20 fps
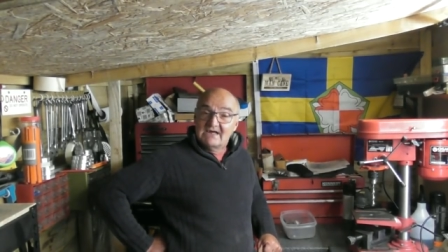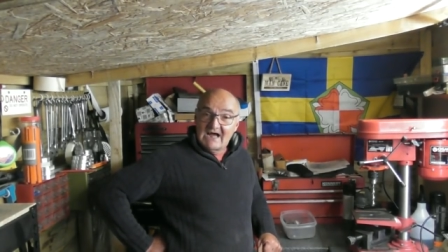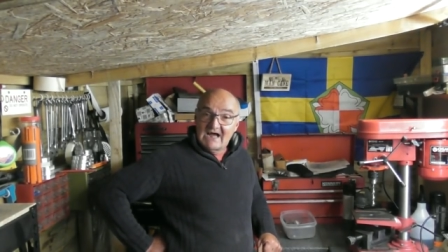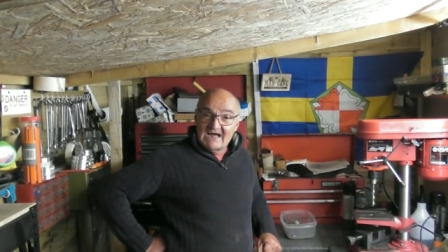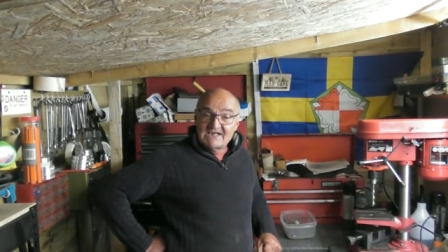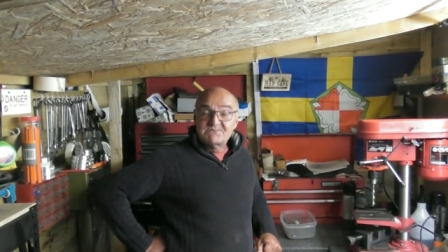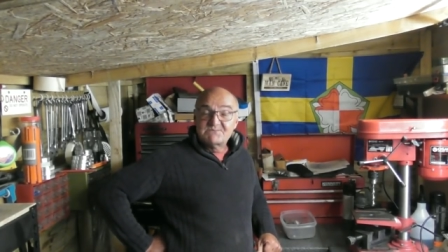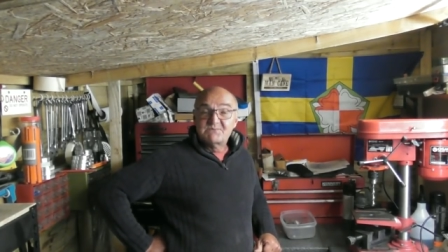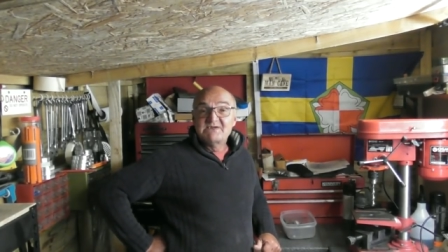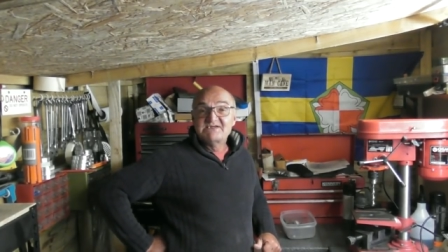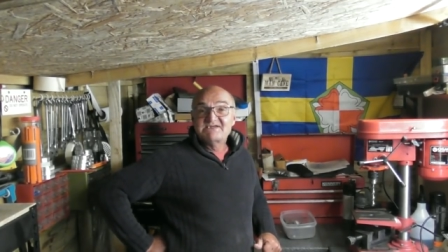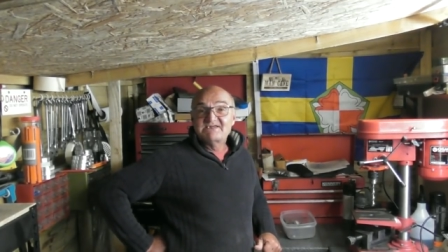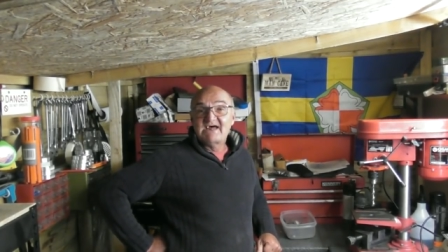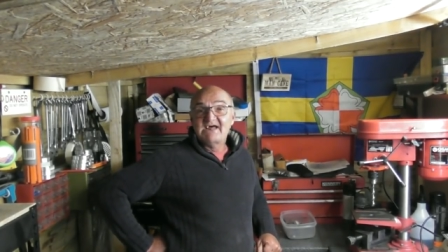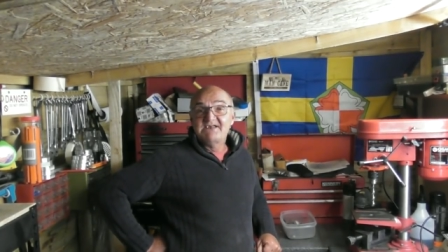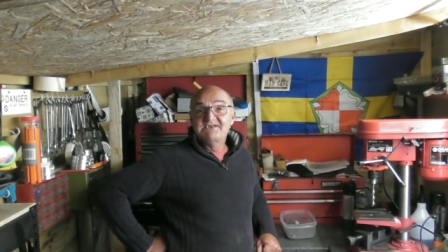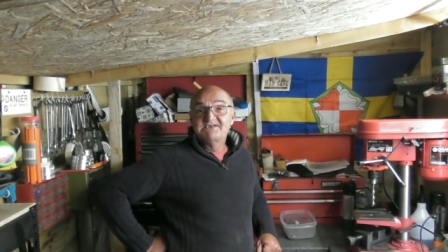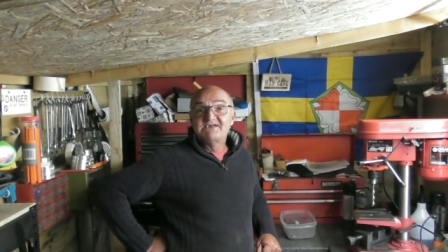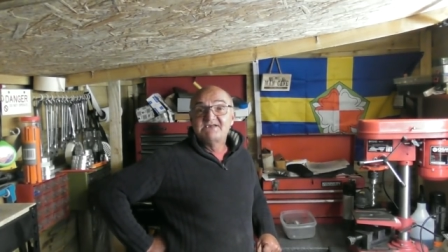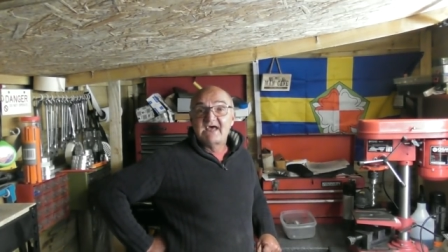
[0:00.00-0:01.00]
As we
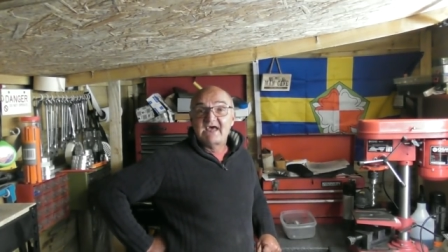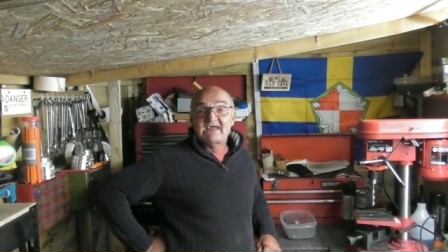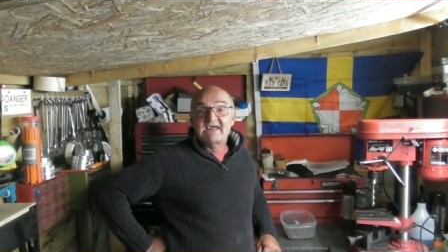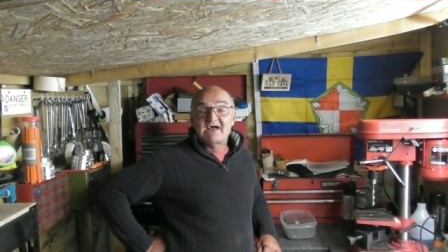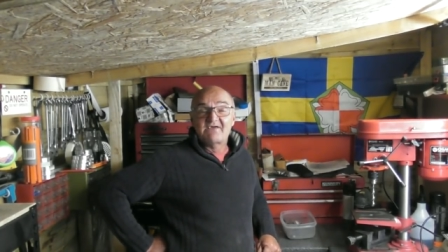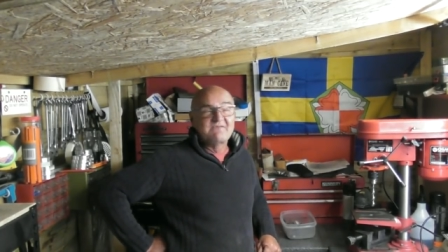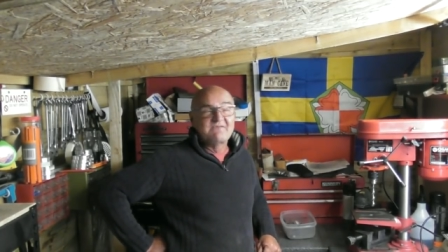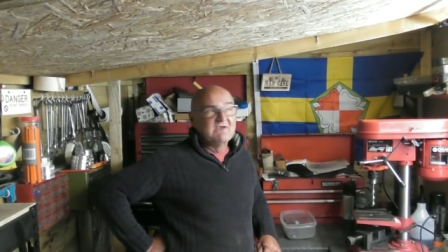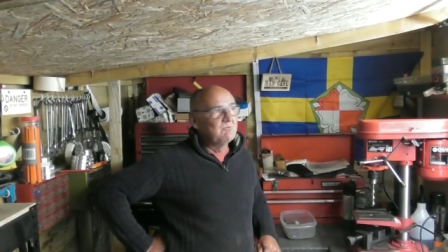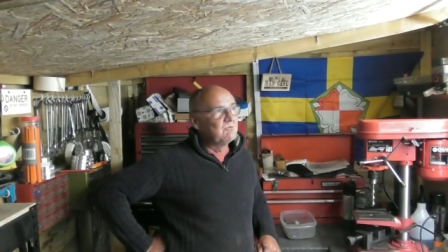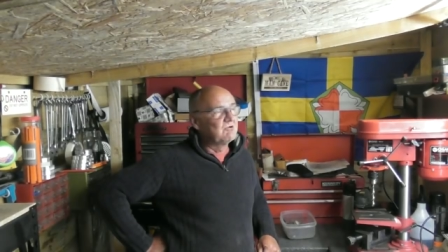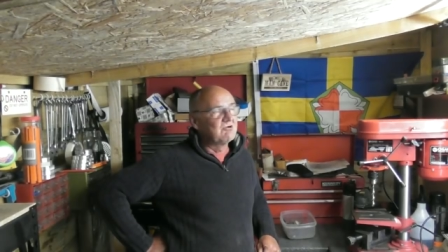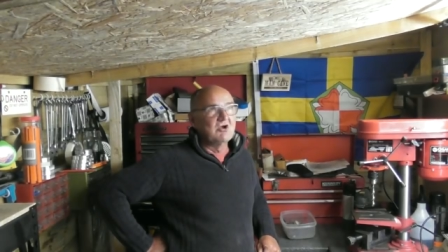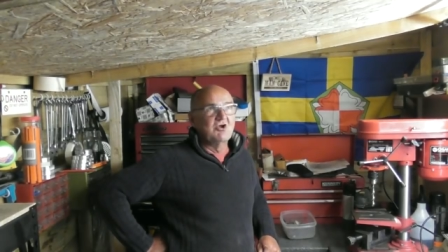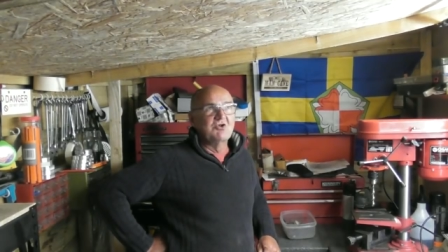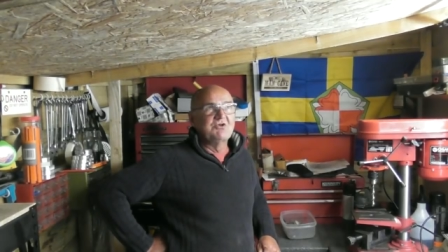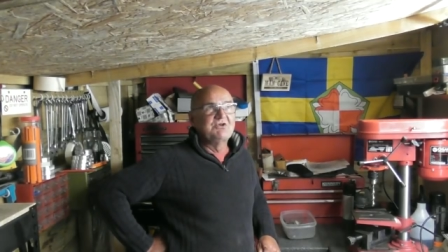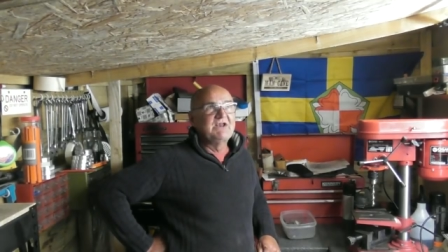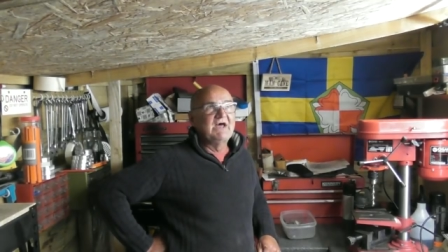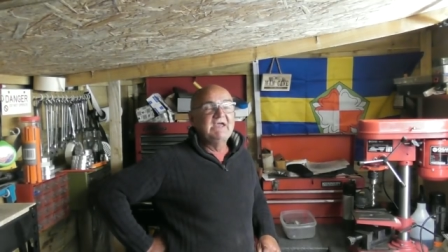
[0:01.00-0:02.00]
stand today, I think we're on